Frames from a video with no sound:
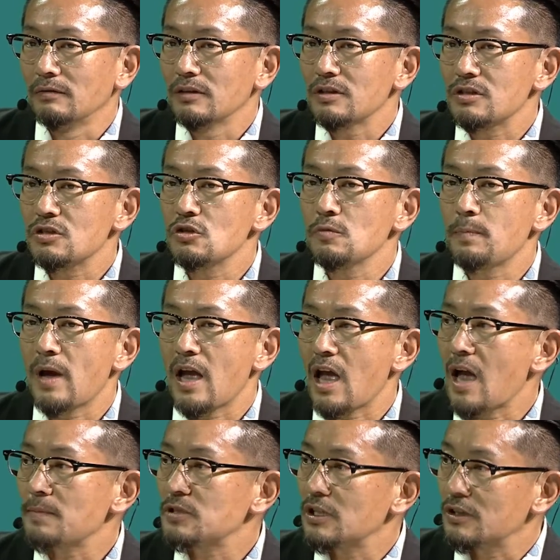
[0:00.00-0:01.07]
super
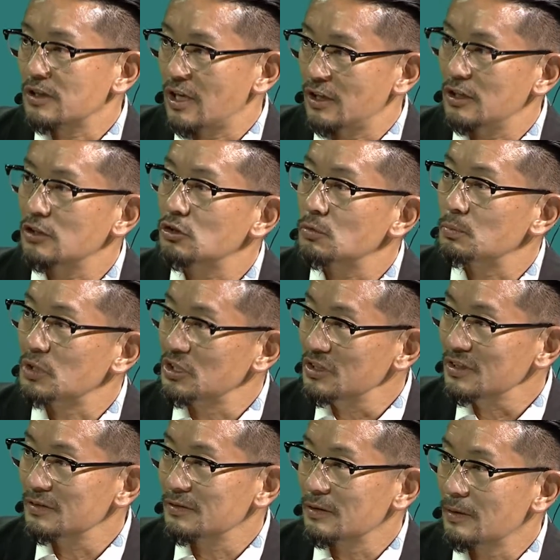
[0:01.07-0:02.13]
apps are tended to be
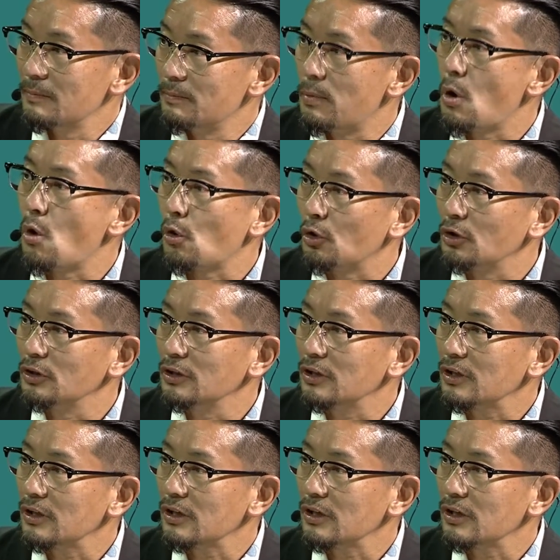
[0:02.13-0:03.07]
born